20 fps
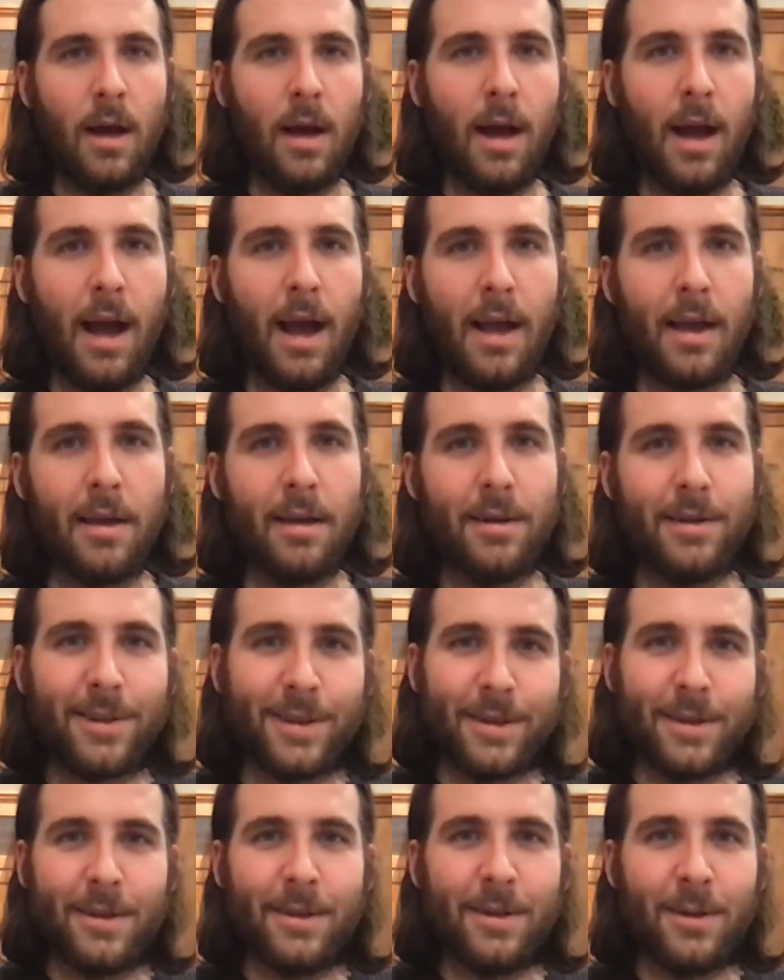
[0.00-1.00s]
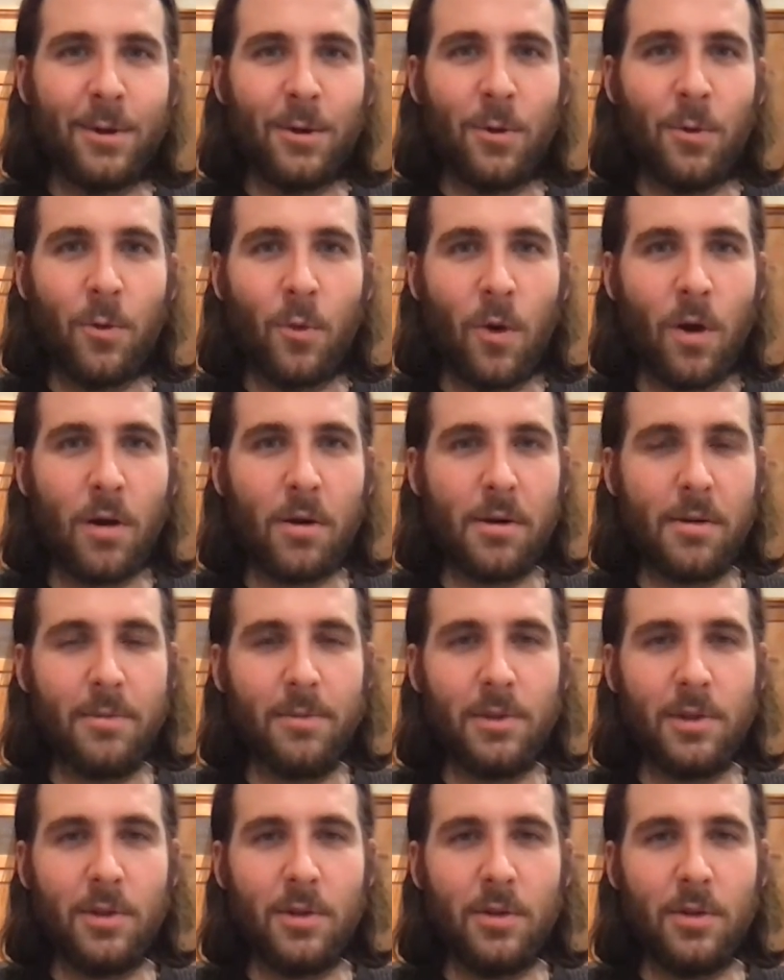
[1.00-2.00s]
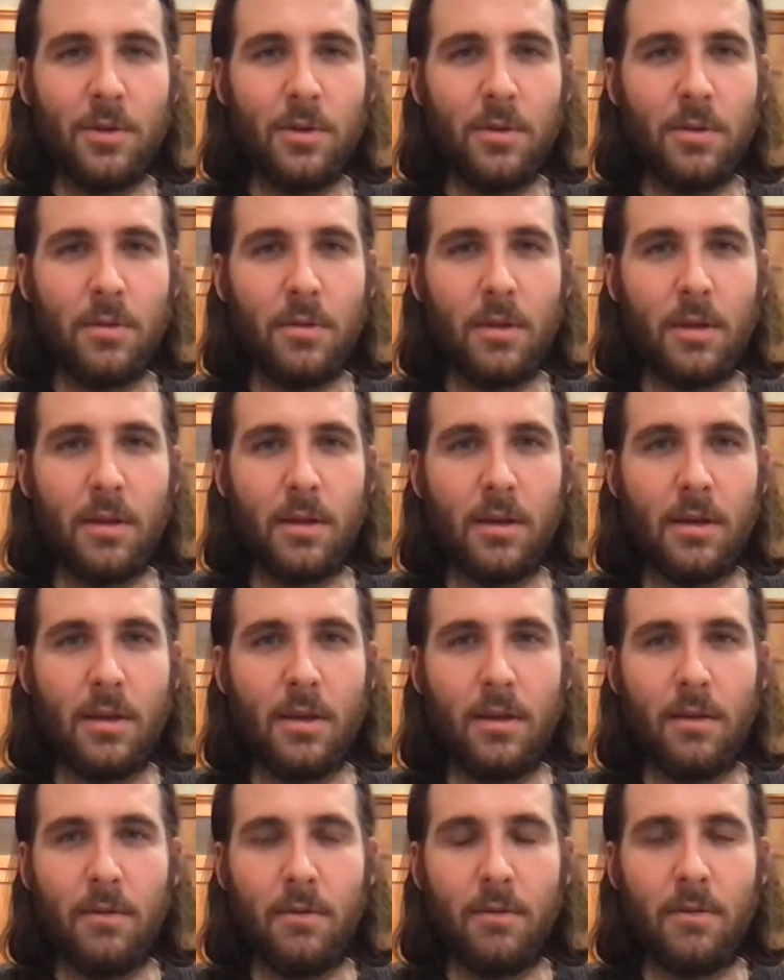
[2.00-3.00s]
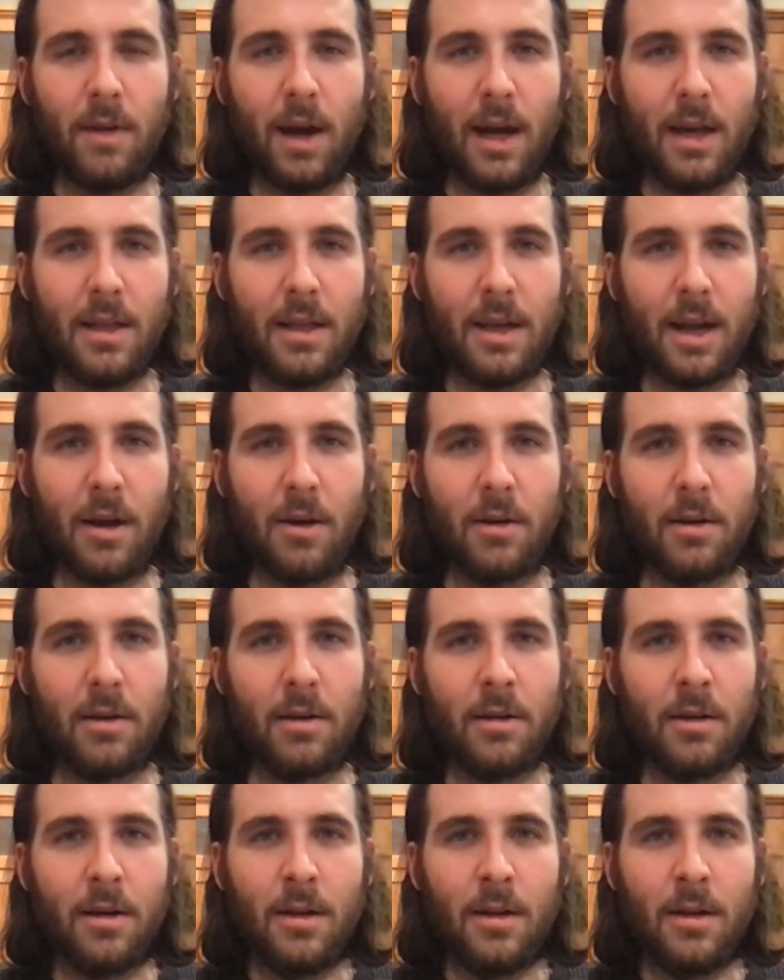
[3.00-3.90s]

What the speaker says: Hi, welcome to the Violet Hour.